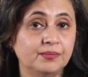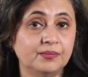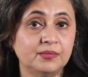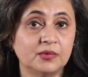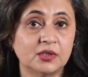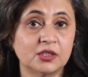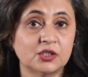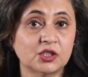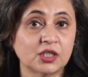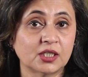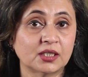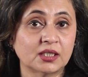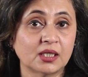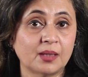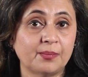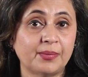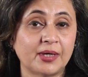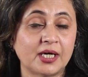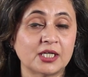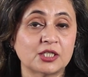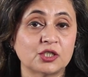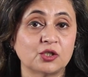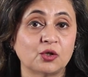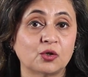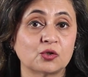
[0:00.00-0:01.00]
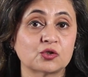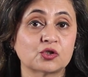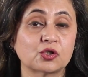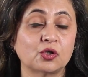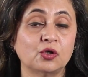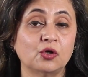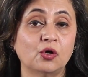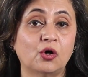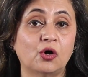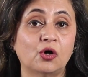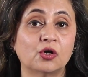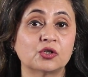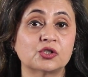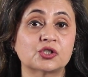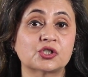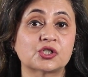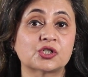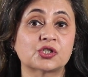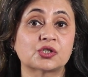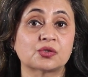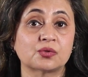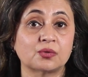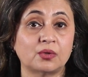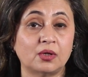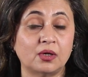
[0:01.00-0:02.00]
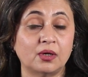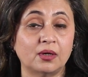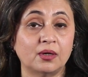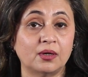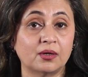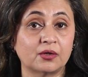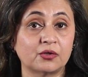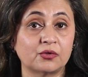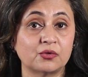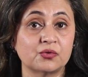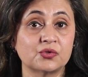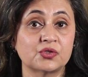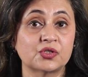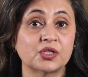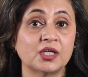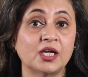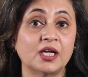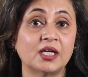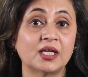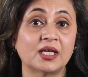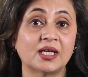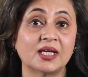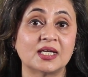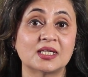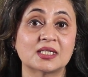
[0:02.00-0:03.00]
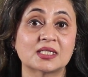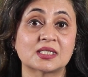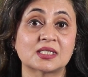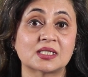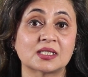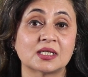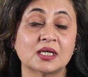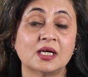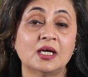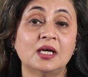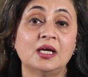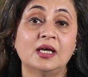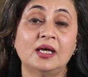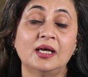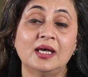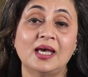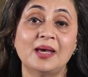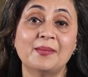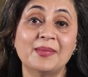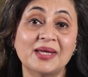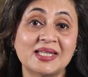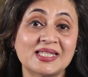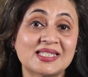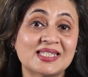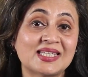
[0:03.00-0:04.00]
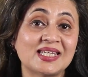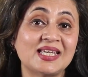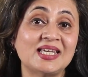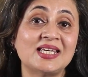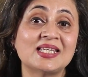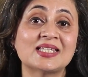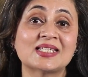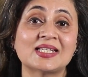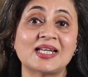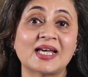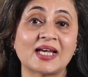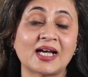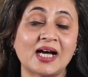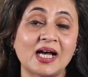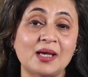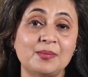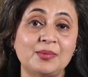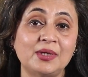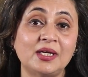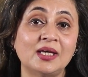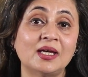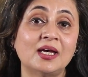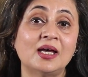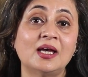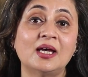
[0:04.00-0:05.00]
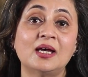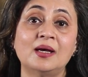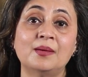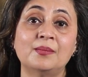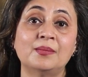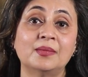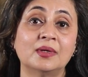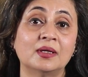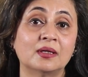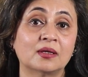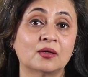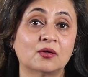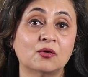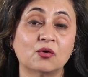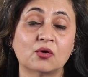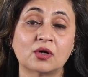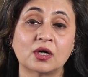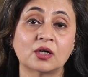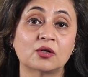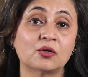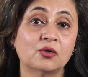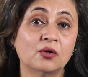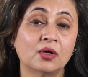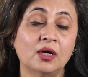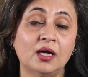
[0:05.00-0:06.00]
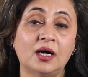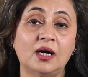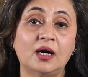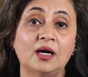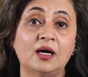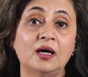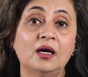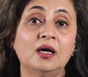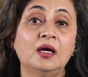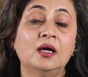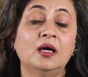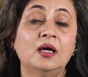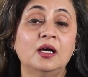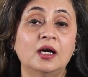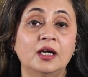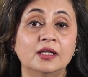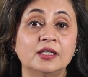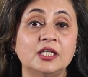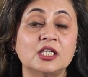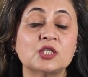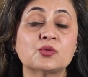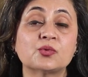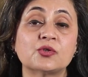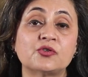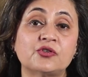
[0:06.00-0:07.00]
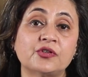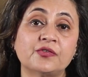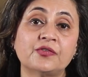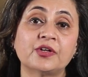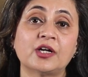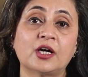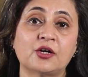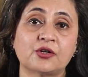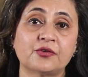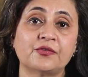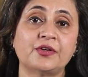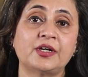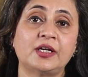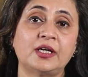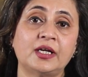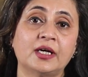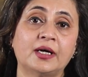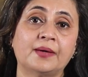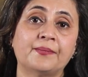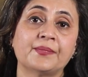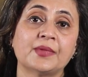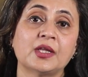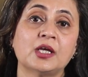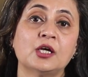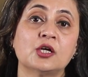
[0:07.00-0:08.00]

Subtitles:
Janata Party also launched a crusade against MNCs like IBM and Coca-Cola, and these were driven out of India.